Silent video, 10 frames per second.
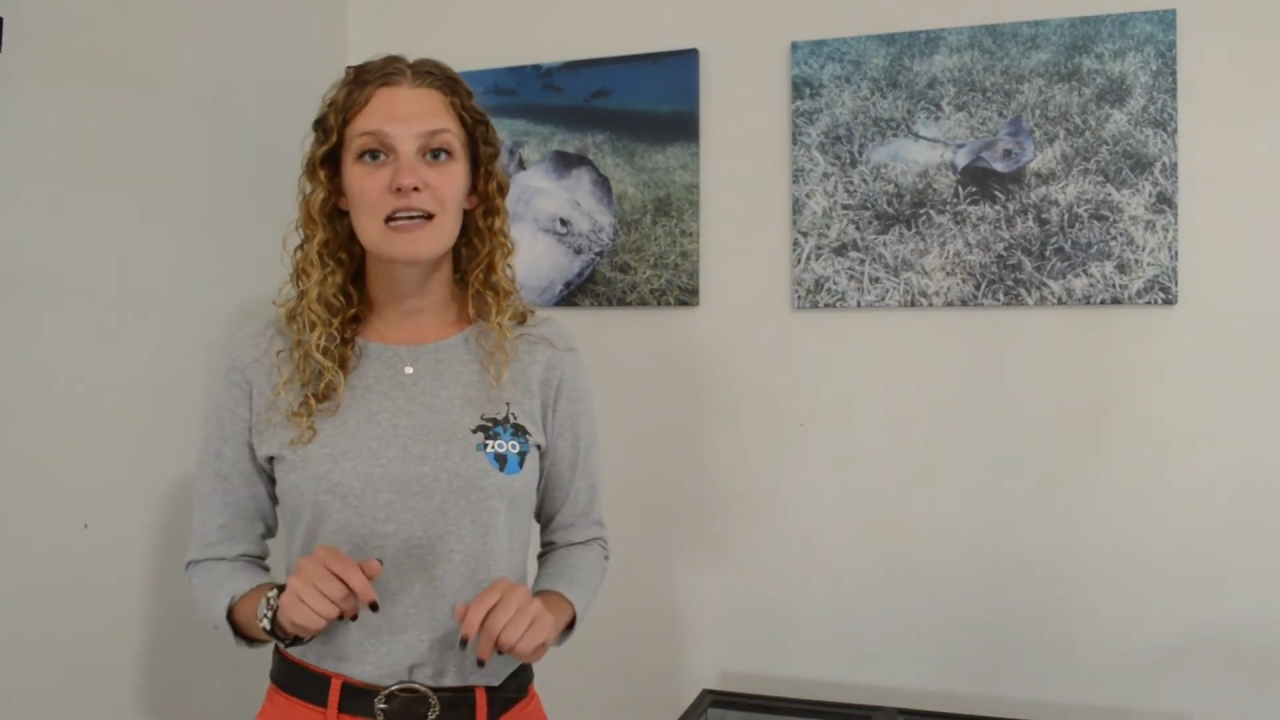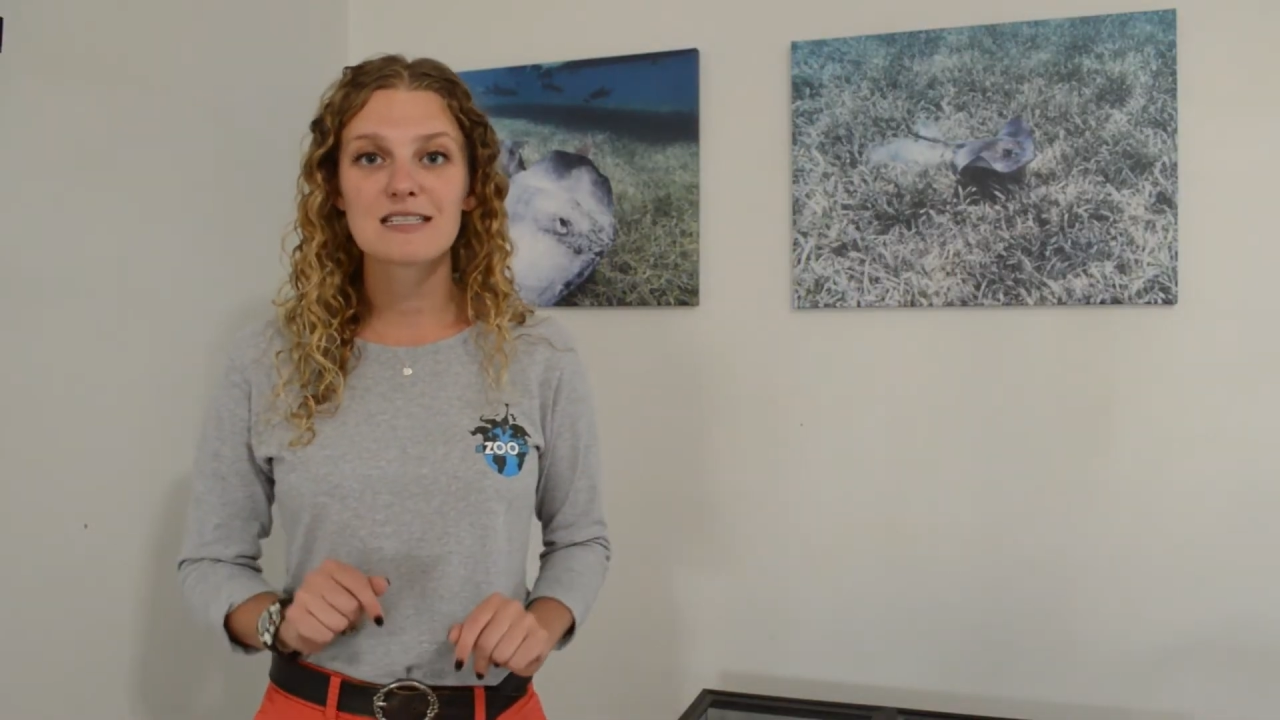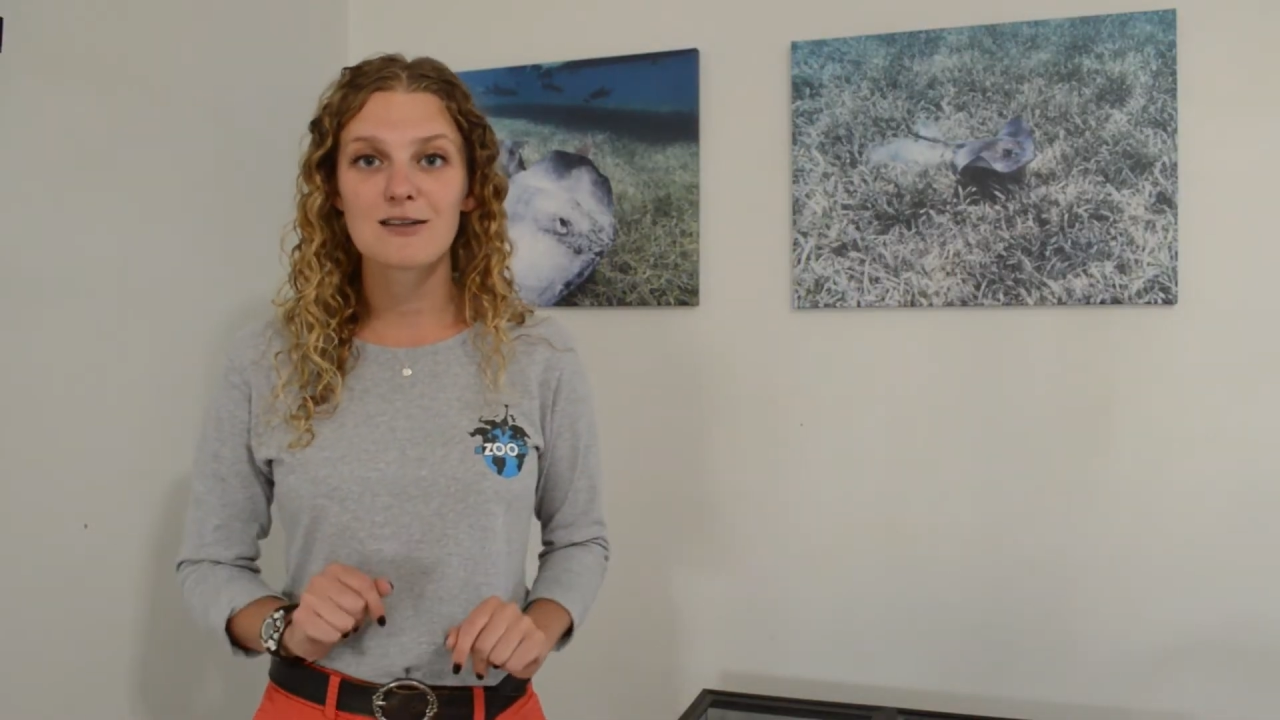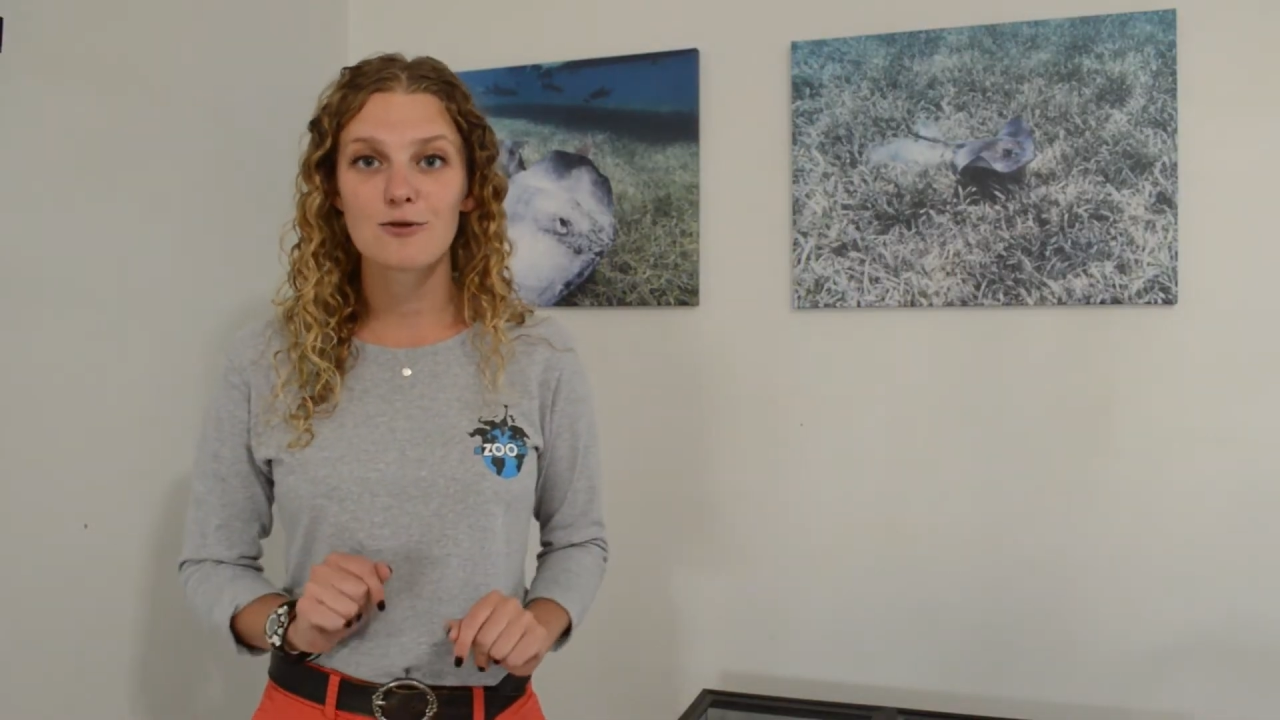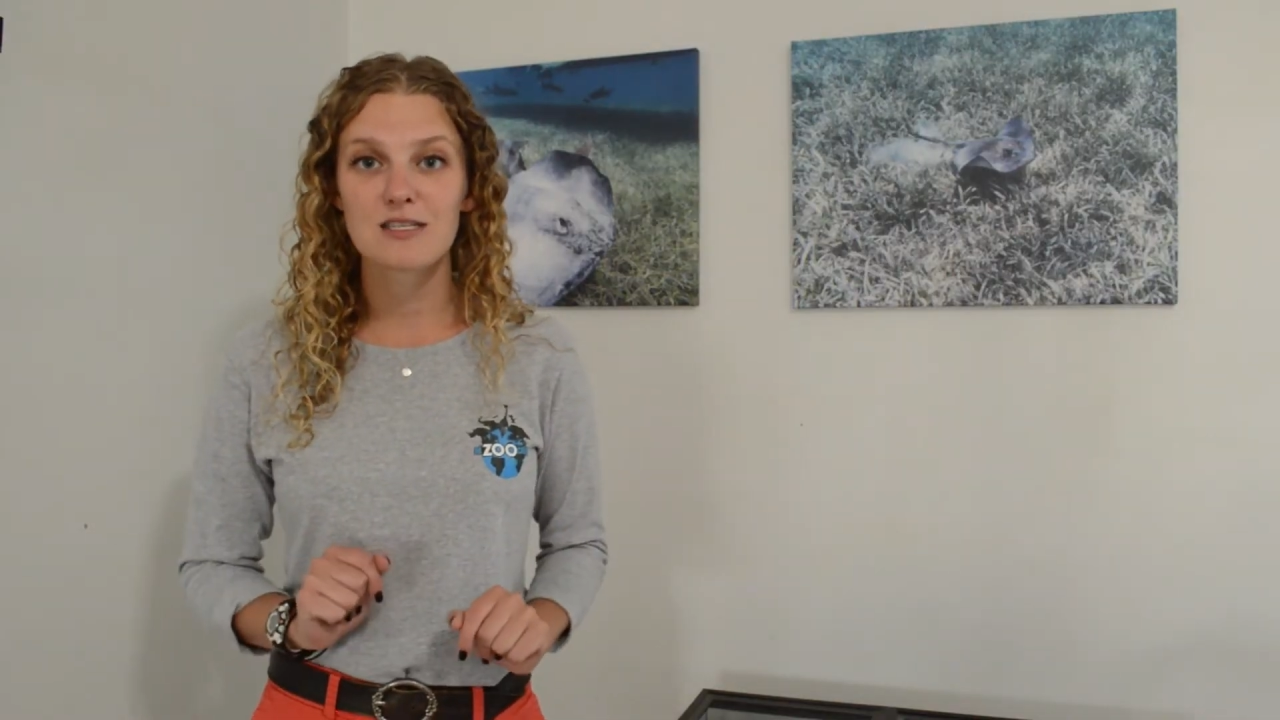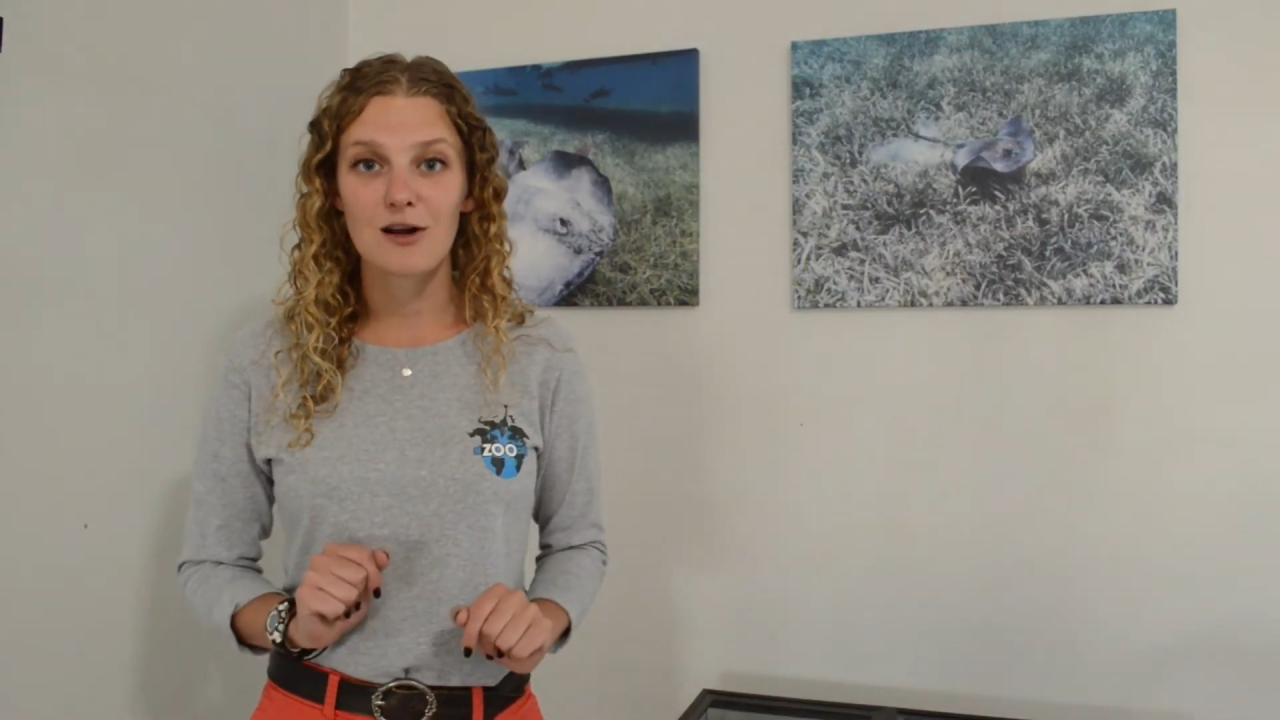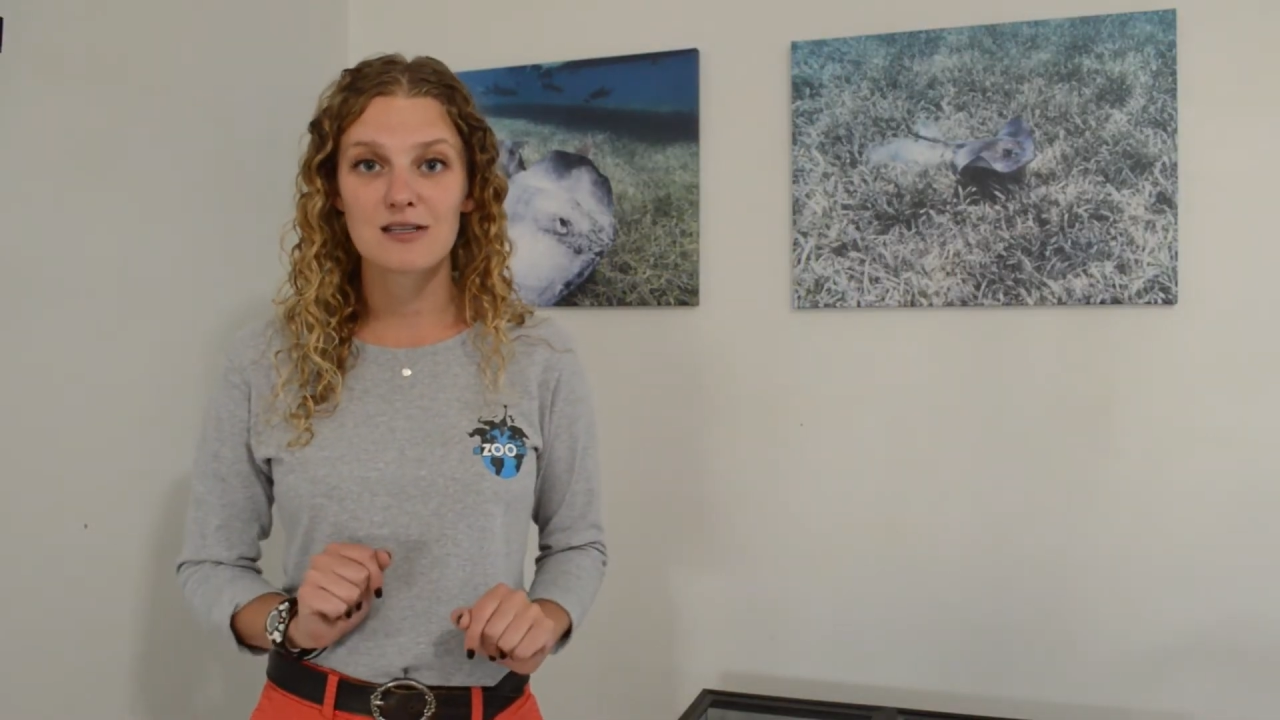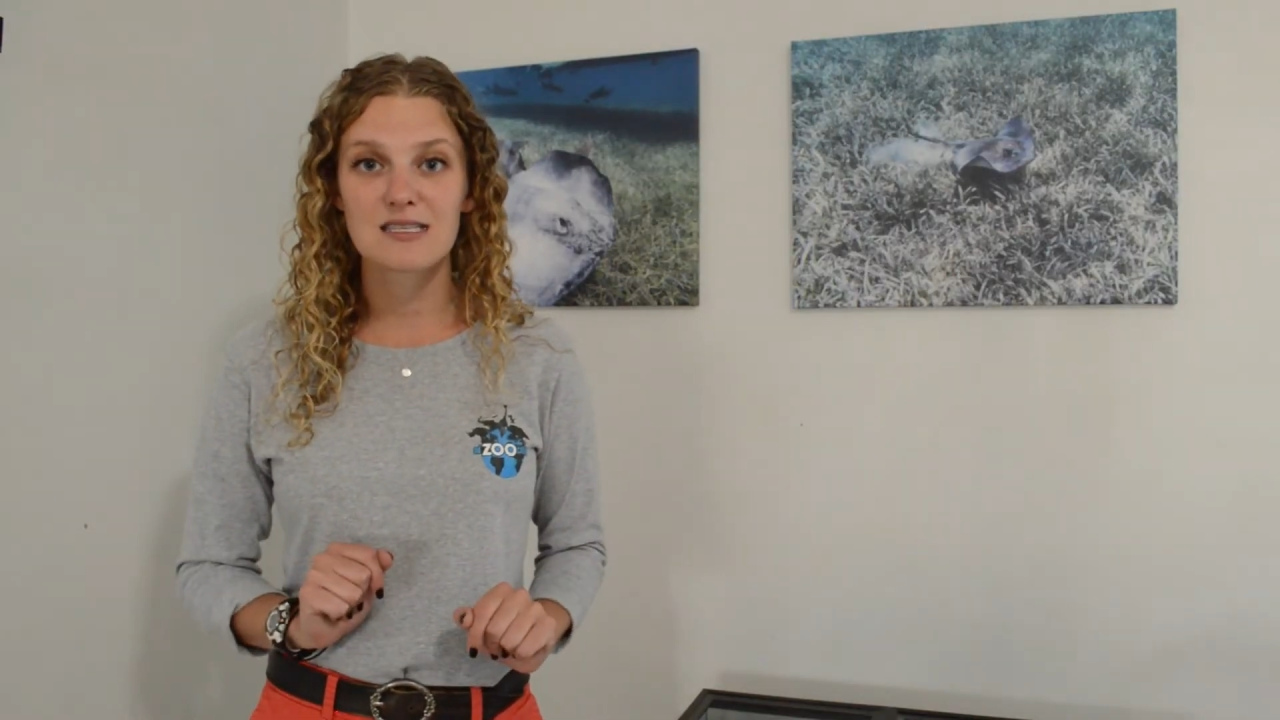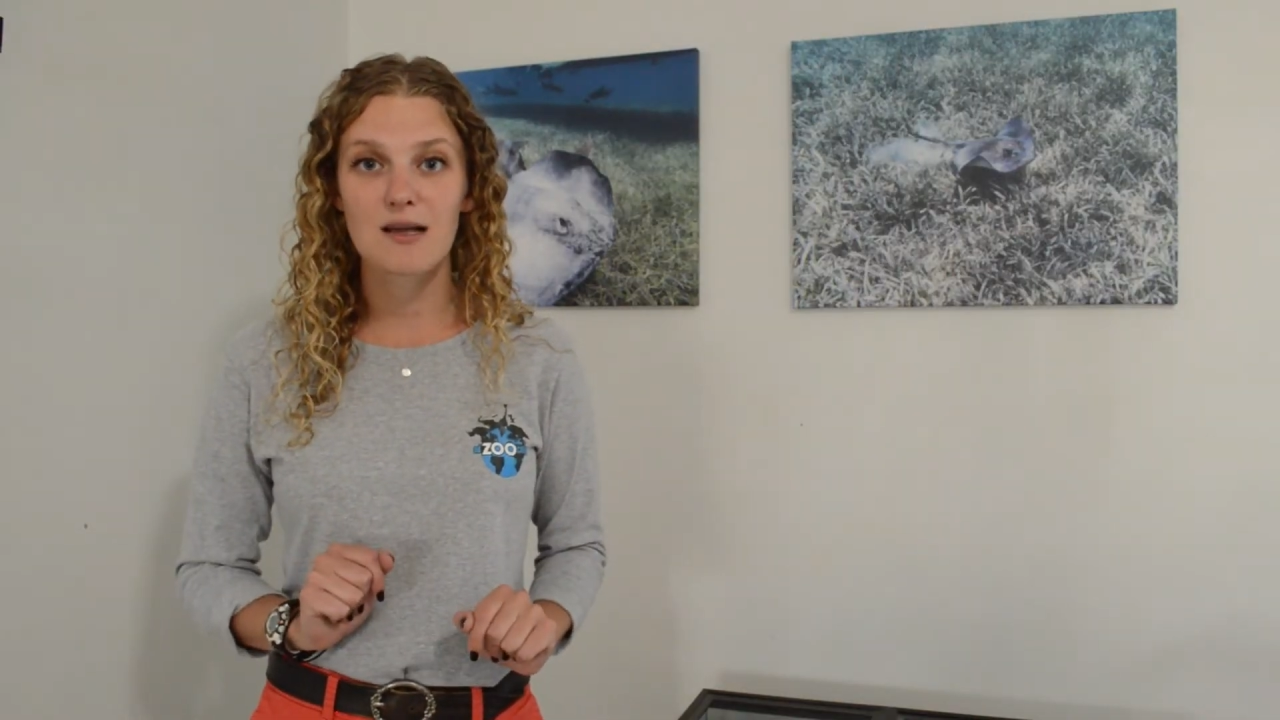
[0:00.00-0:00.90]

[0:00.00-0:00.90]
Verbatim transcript: that snow starts